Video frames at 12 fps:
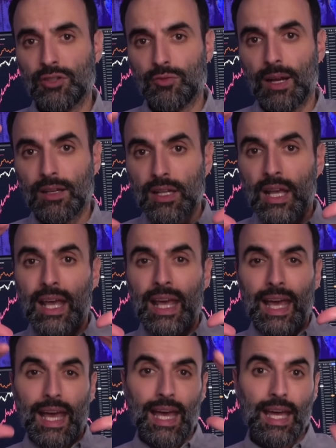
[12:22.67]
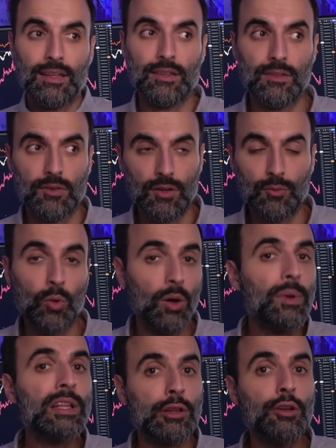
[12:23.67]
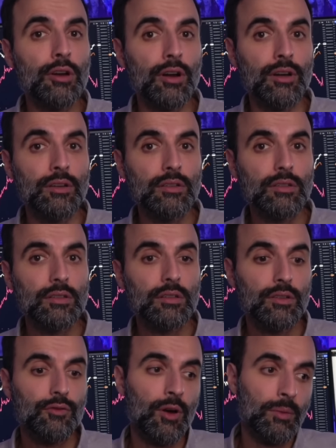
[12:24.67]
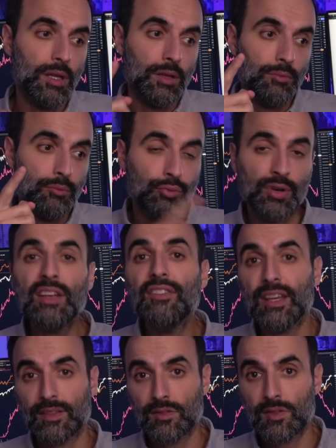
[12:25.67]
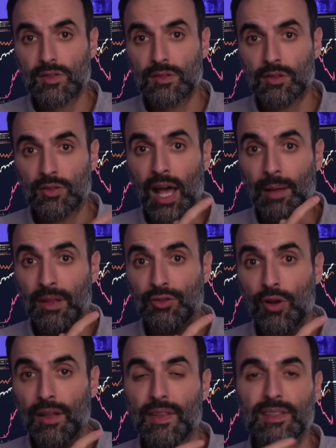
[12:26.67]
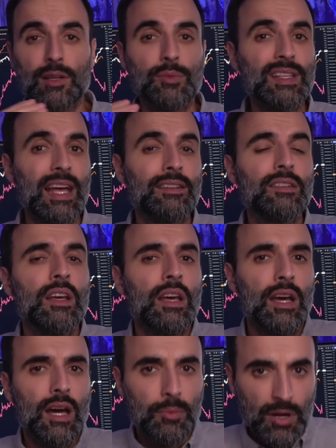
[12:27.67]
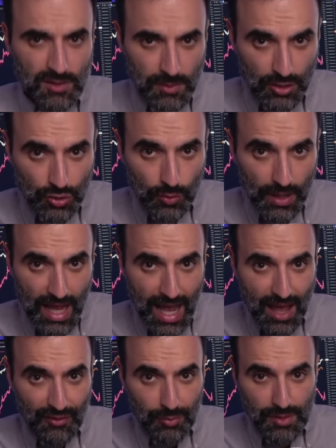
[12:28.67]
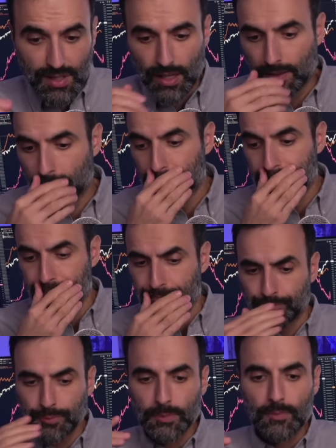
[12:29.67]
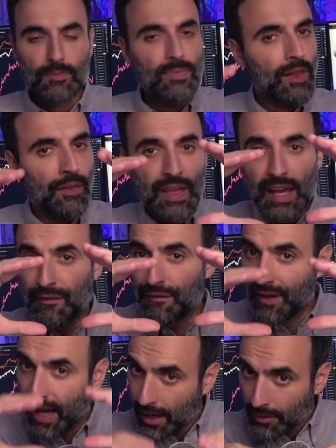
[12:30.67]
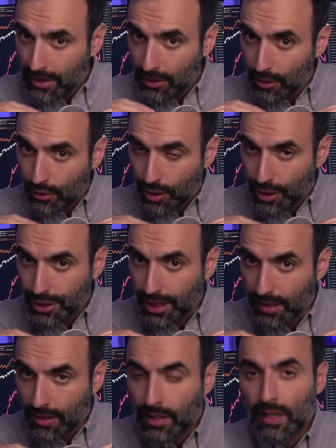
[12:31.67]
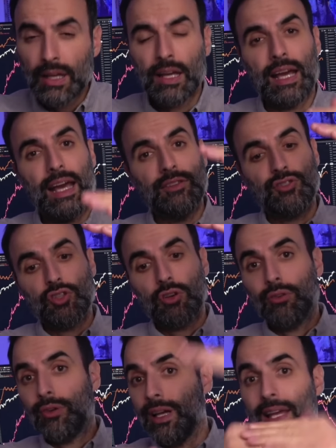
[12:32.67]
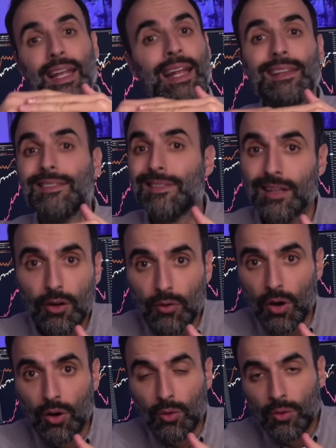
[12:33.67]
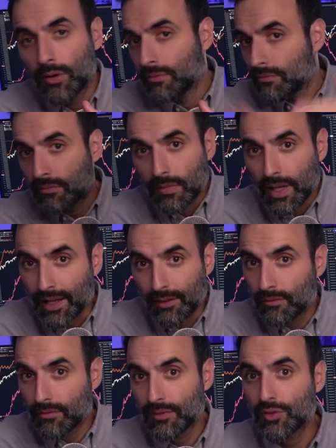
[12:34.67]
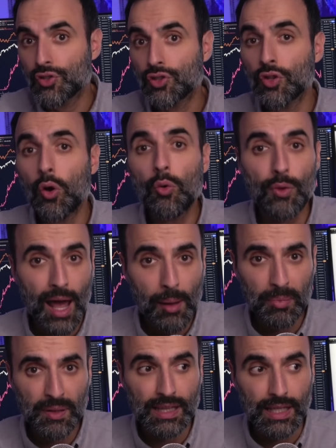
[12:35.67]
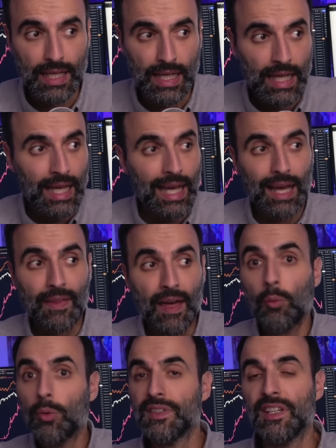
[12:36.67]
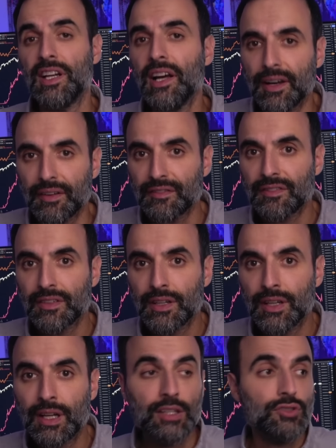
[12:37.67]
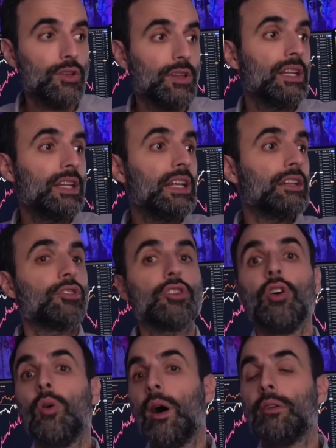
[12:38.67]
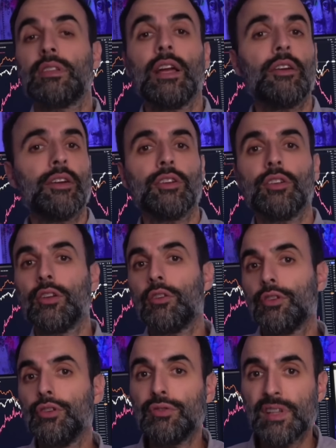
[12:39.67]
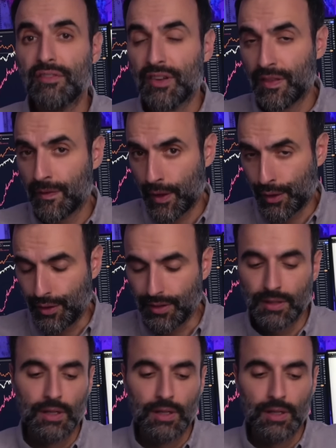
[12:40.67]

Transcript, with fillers: rate. And what we learned from the previous time they tried this, it was at approximately two and a half percent. They had very little cushion. And so it hit zero like so rapidly, and that wasn't enough. So they needed to go out there and you know use everything they could.